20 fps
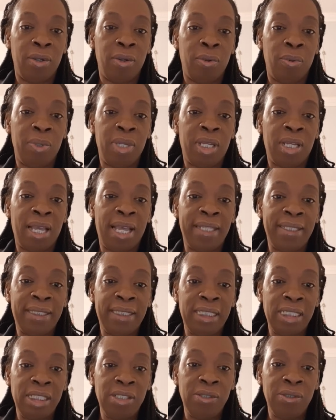We
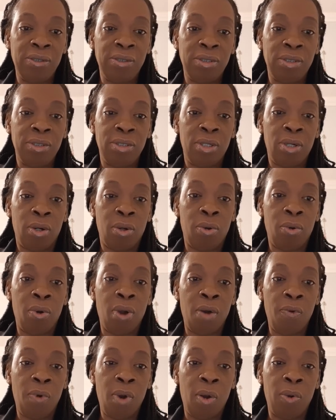continue, go
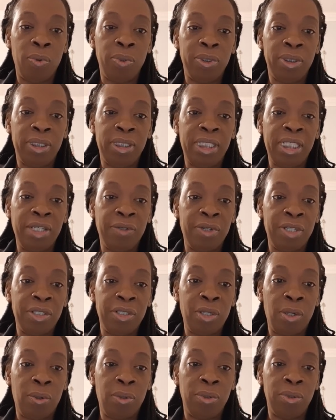around, tearing
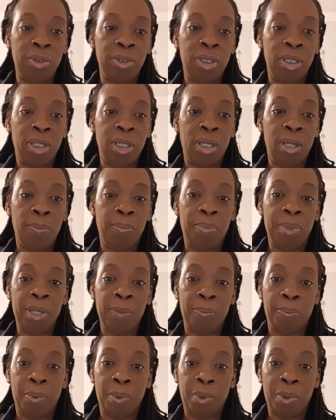down
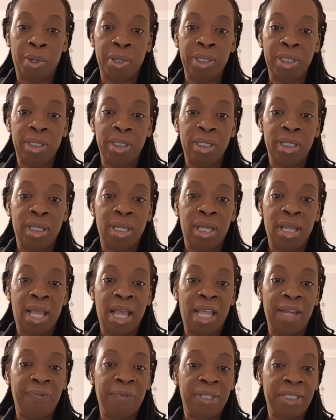billboard,
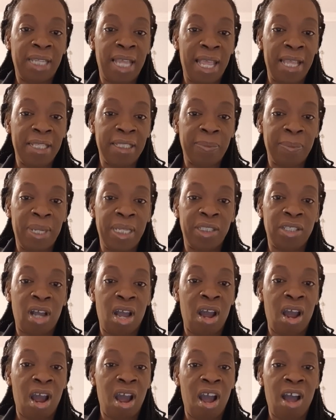advertisement,
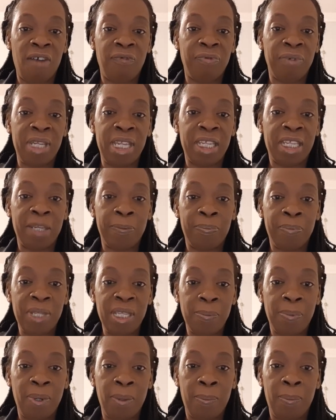or half-naked
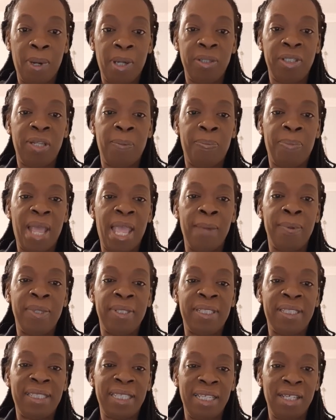people. But the Bible
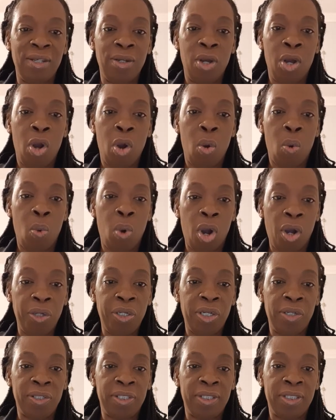still
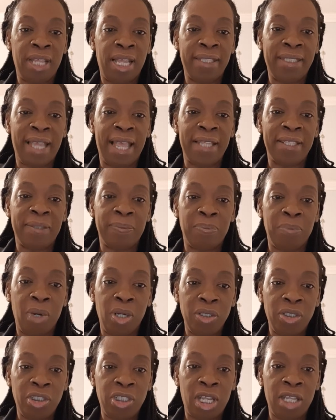warns us that as
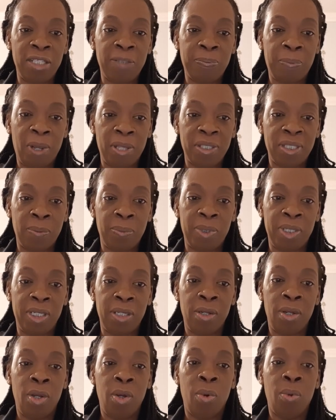much as possible,
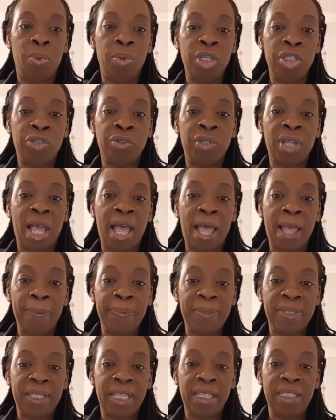we should
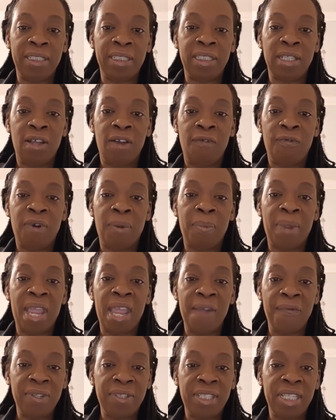absent from
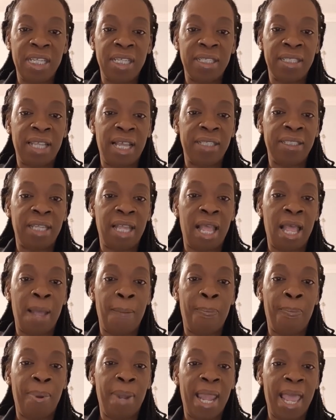everything that
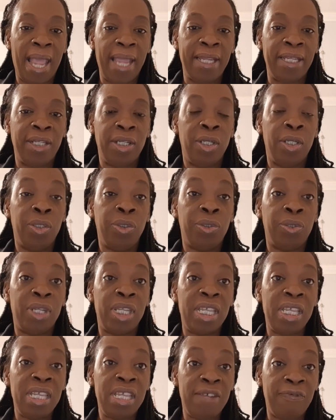apply to
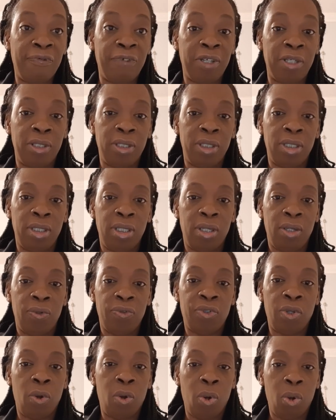evil.
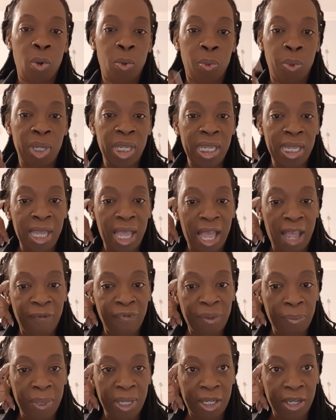So we have
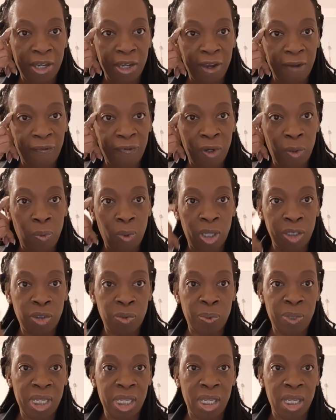to be careful
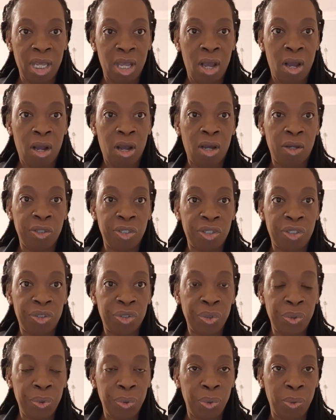what we
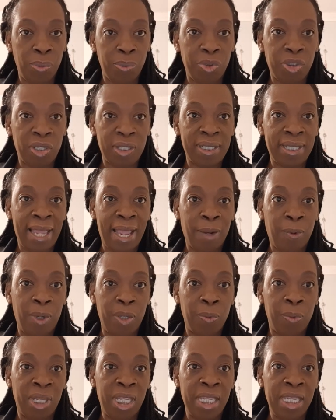consume. Just like
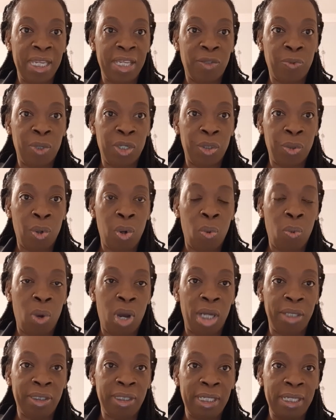when we eat, we don't
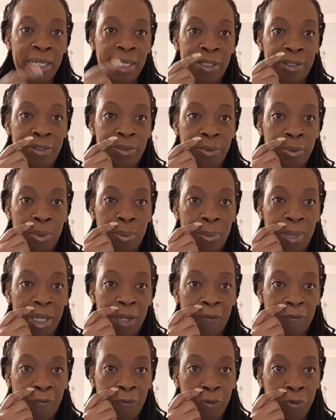want to eat so many
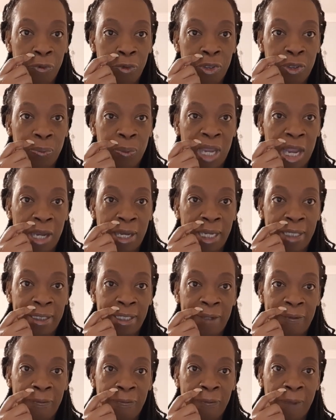foods. We are
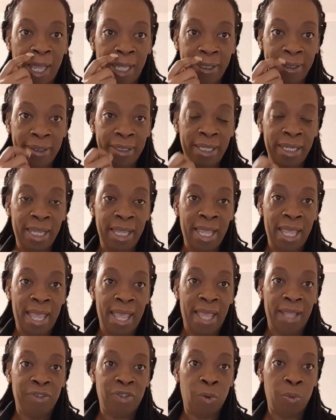getting fat.
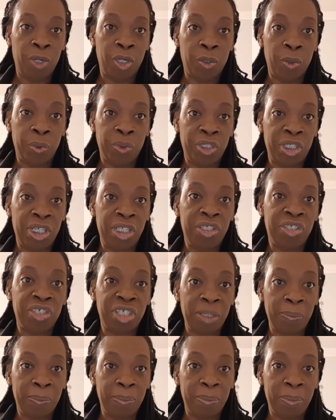So we go to the
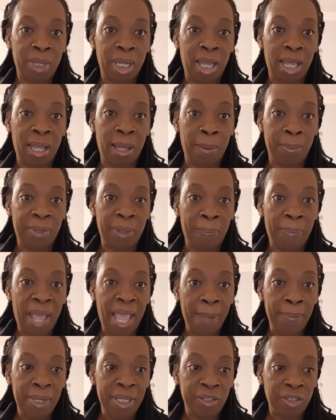gym. The
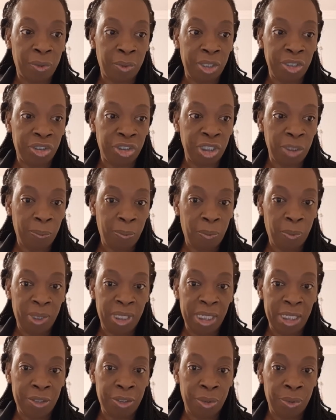Bible is our gym. We
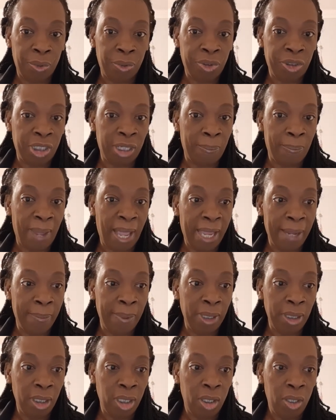need to go to the Bible